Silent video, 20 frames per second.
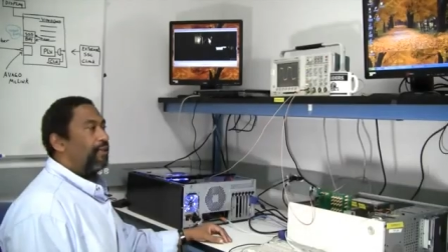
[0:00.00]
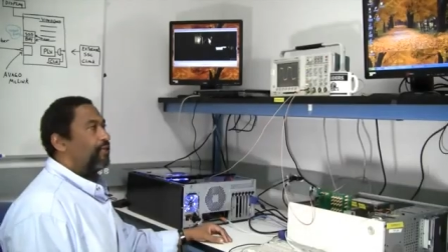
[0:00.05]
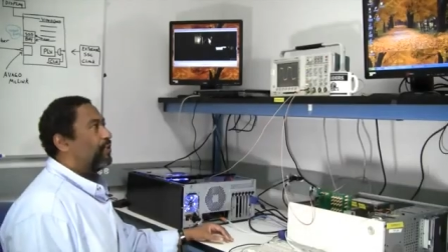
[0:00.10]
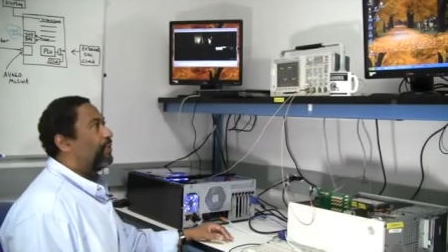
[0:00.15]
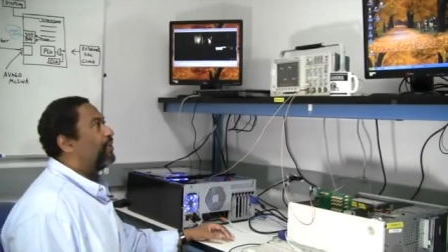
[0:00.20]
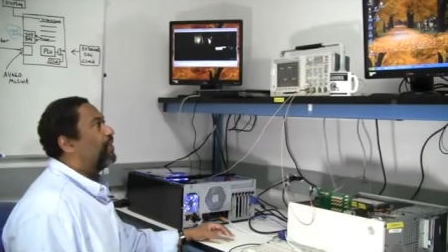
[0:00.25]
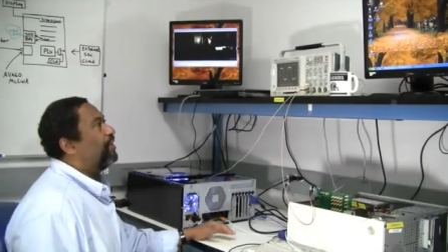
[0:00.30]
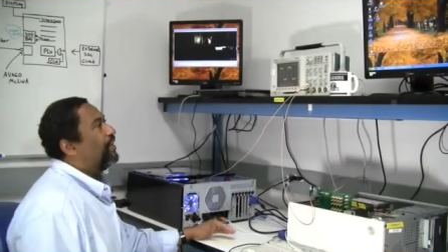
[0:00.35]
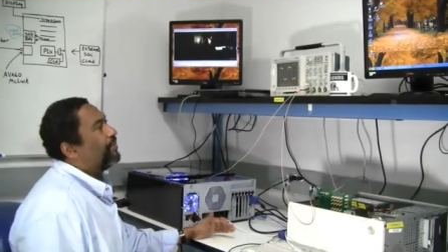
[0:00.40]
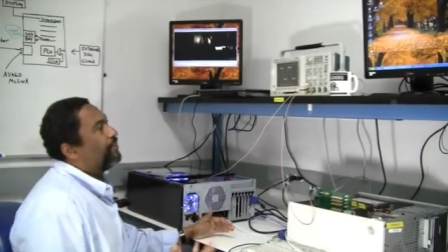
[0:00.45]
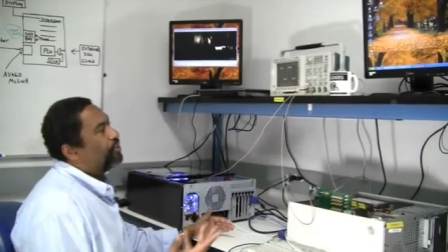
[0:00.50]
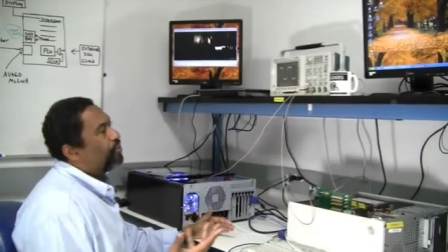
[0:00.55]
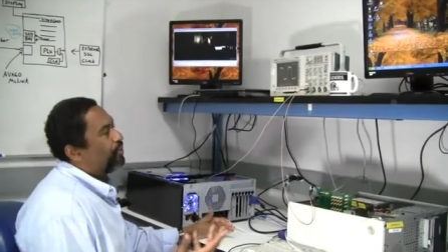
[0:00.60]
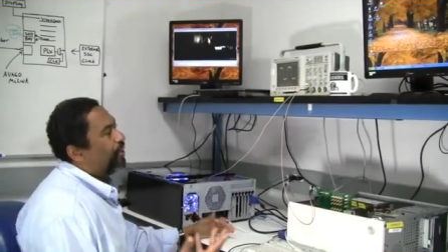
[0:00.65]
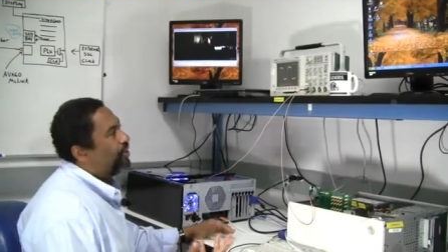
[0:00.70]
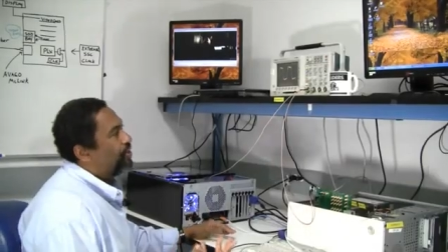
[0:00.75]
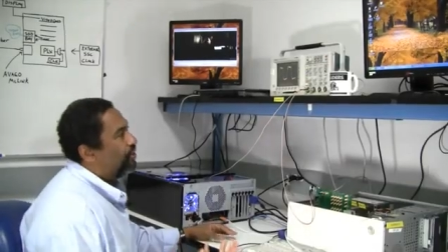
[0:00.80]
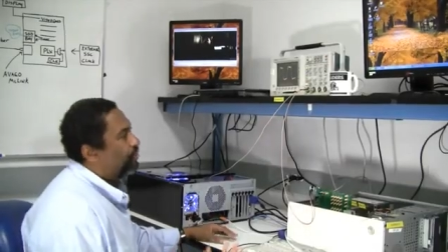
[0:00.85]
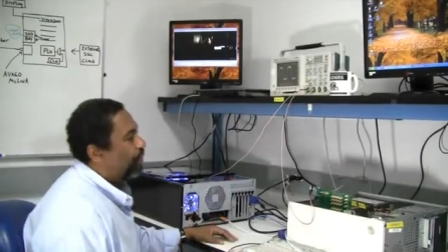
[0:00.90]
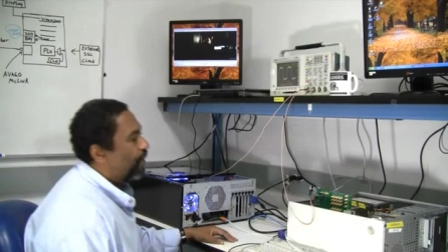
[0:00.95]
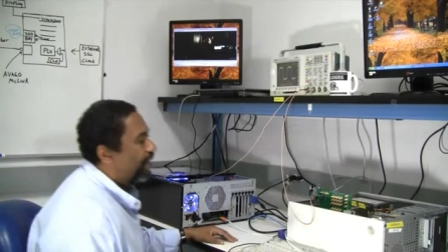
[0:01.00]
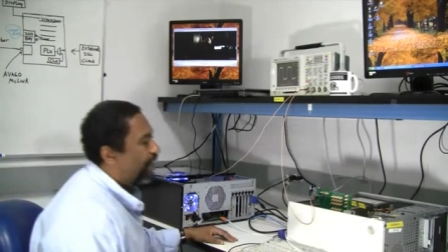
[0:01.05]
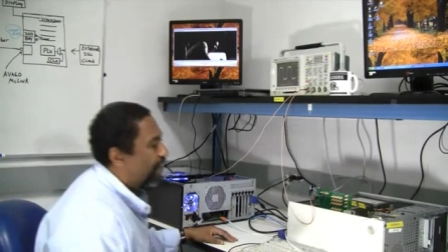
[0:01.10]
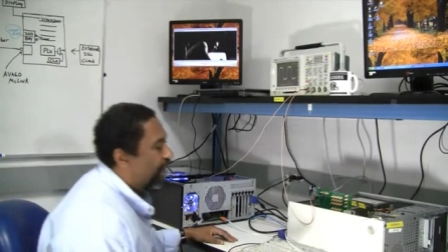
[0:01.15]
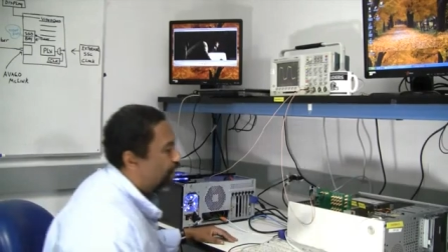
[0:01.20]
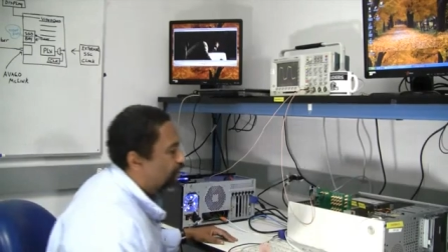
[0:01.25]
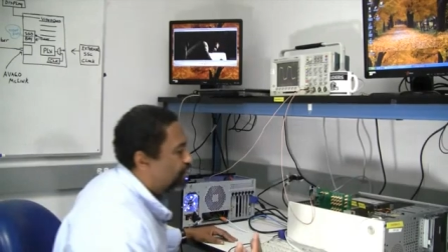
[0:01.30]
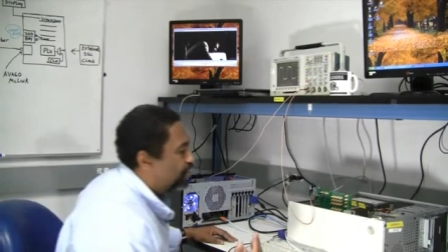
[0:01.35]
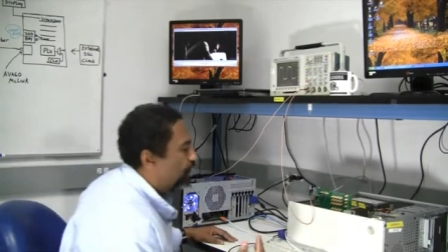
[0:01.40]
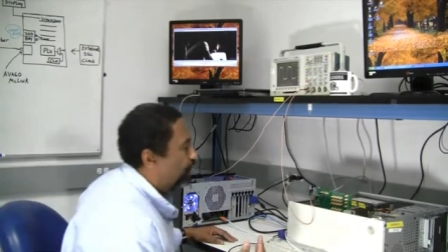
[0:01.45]
So with the demonstration
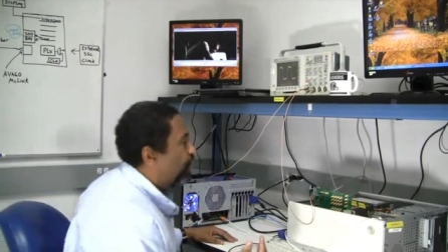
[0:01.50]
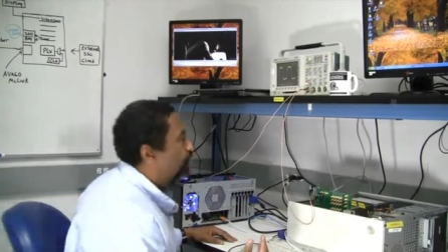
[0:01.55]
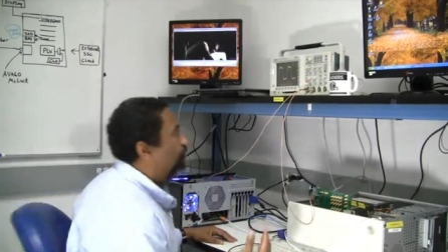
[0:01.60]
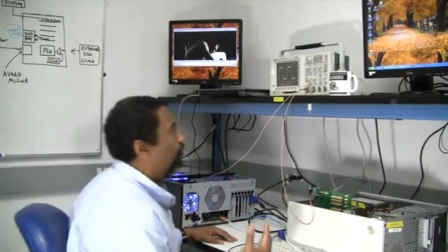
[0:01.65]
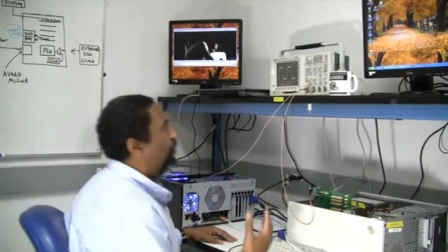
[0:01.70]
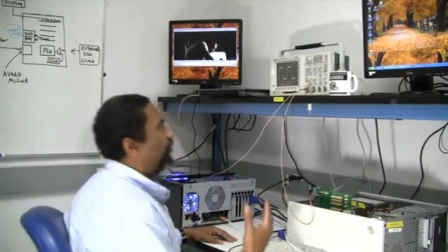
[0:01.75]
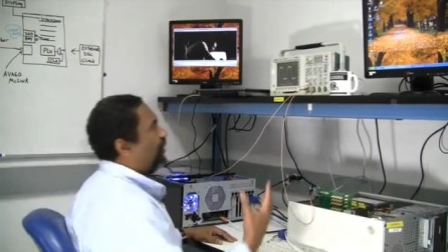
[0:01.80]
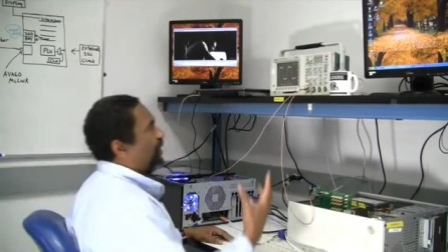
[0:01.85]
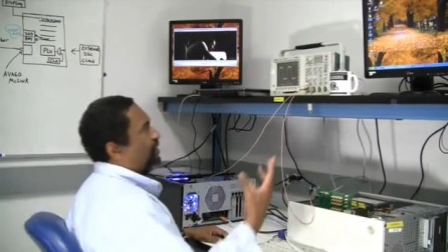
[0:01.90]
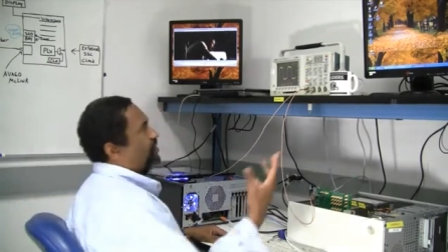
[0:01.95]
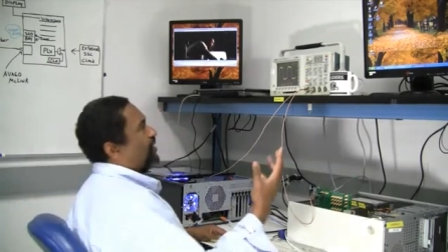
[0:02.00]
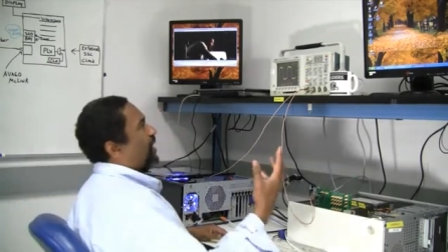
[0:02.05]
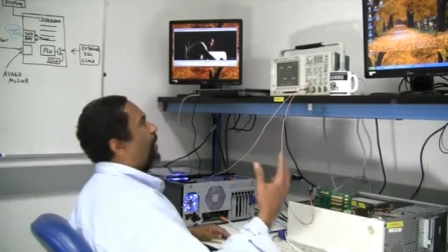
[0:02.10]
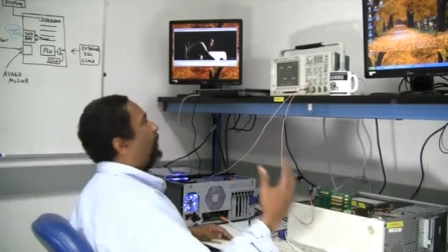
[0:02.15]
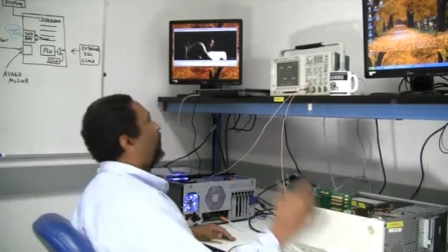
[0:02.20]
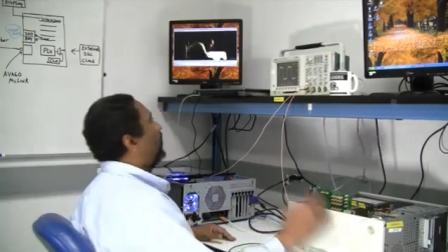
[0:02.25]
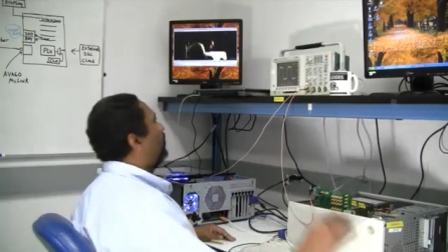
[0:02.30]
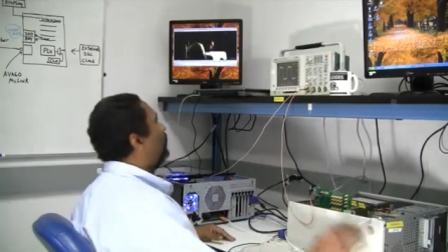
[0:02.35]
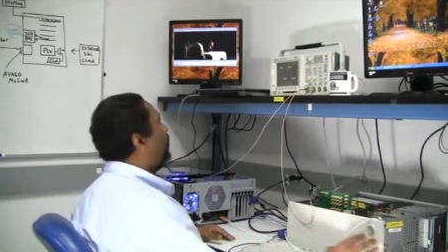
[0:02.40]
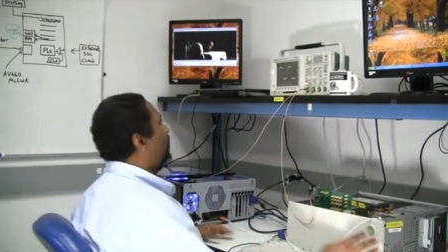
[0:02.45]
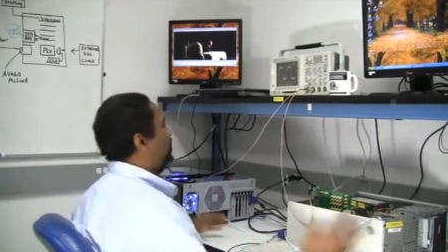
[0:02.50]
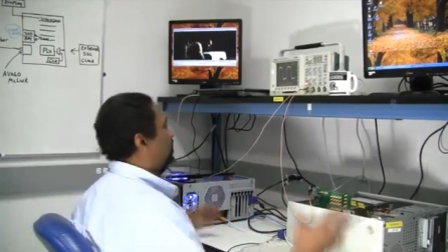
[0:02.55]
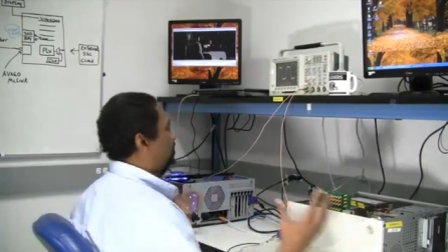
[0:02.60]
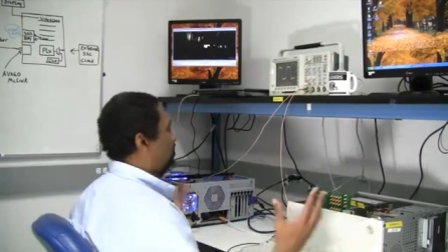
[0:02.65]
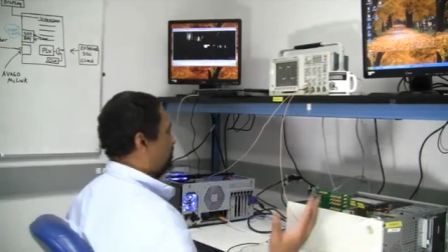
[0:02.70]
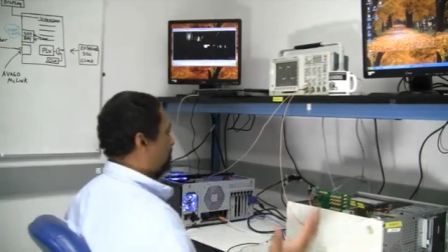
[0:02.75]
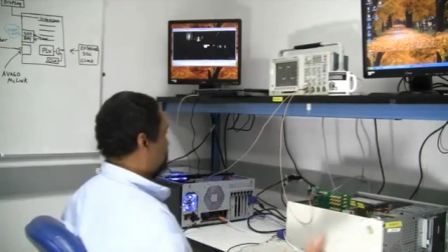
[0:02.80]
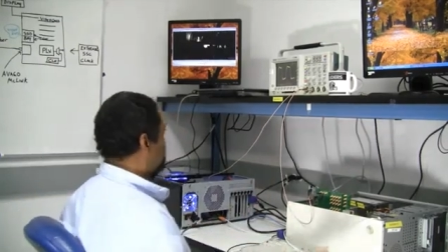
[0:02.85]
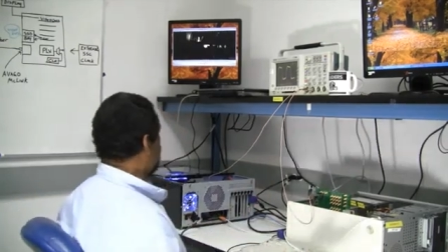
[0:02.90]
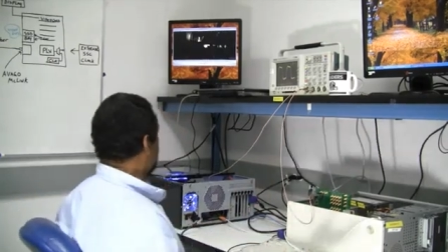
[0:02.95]
running, I'll show you an example of what
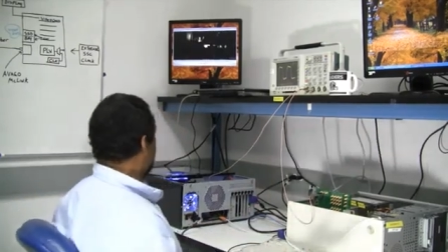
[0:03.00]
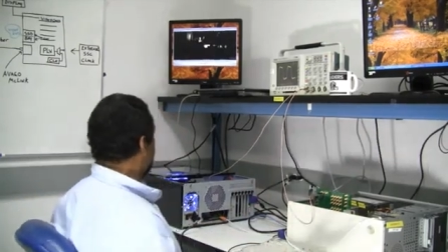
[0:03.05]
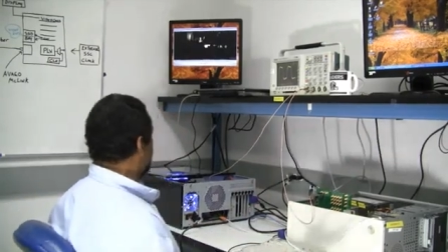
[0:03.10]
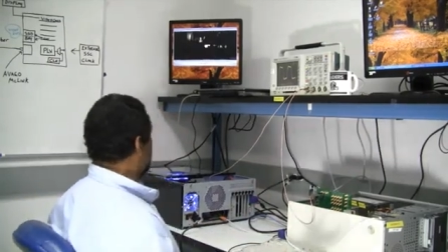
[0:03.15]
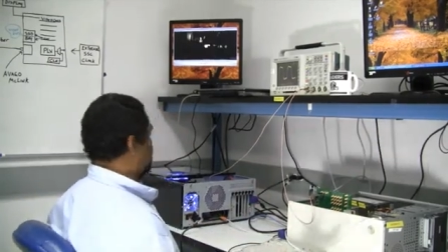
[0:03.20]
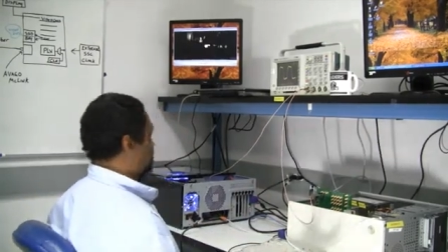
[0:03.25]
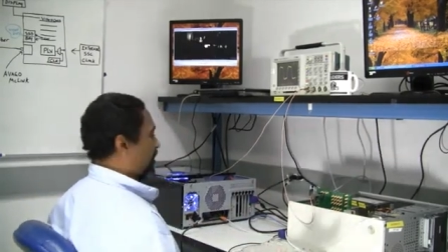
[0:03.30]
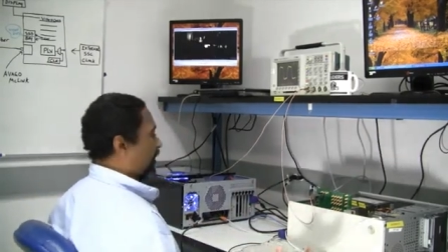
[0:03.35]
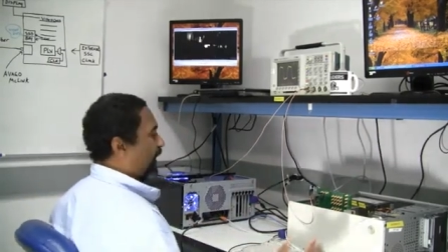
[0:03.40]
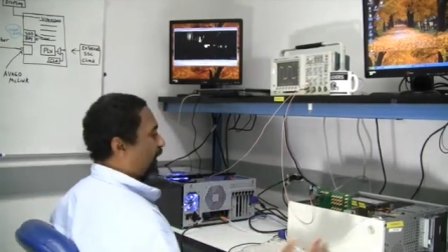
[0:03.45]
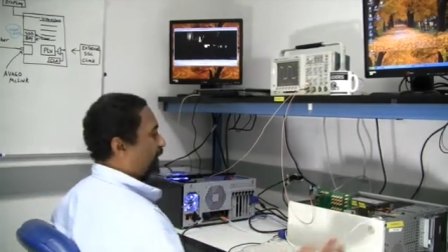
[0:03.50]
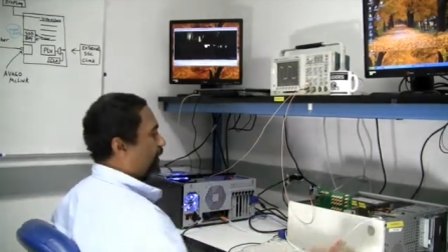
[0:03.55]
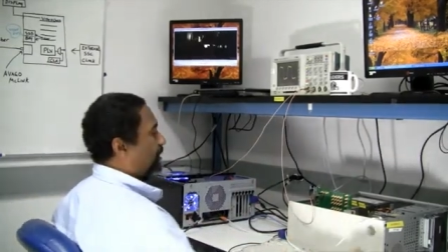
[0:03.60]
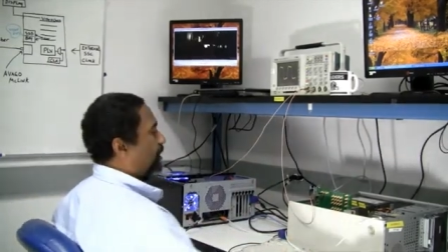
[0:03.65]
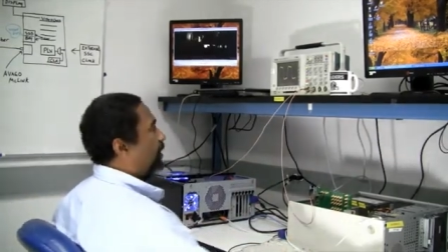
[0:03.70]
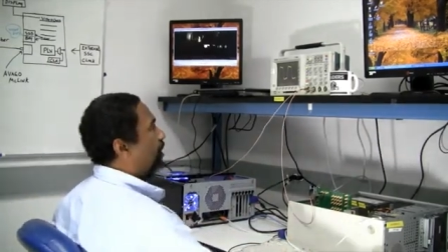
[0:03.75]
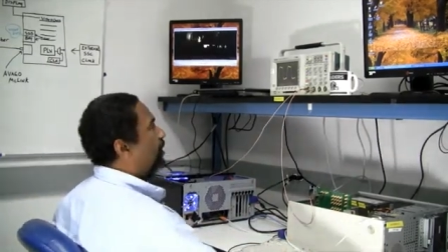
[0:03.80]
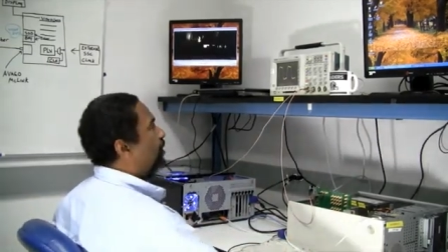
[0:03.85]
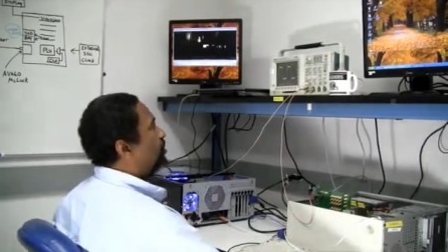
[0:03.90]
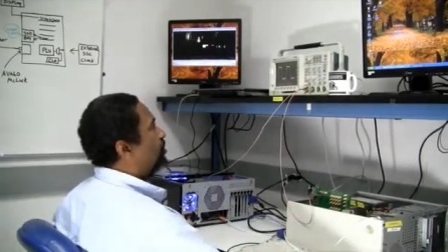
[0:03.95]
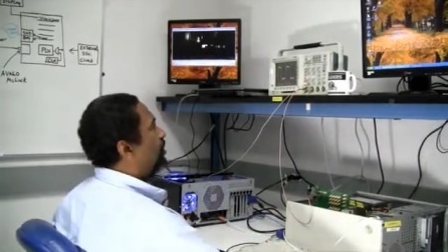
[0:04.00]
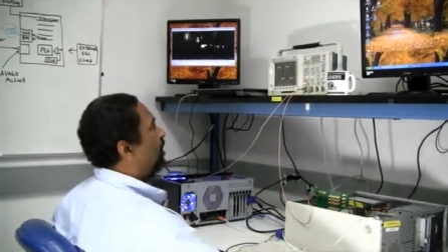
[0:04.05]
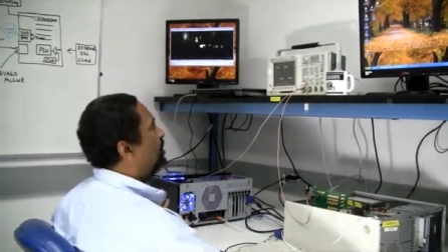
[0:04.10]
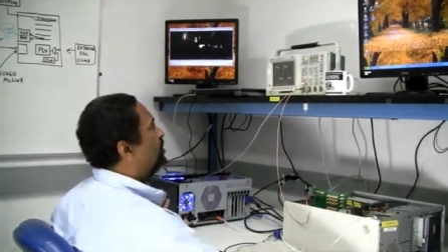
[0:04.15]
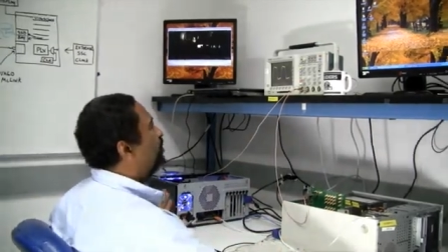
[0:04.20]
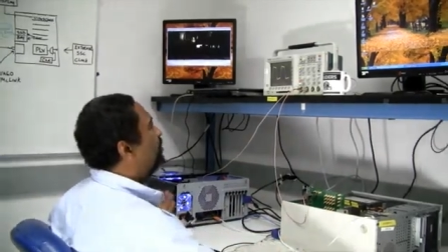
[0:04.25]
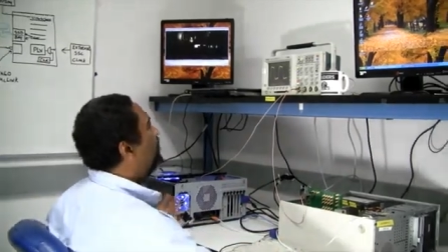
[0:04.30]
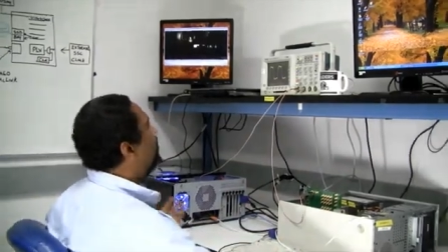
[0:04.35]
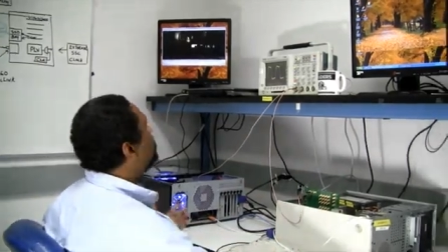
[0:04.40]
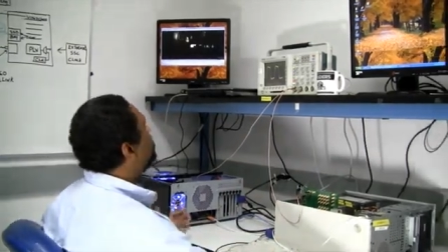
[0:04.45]
the system looks like. So as we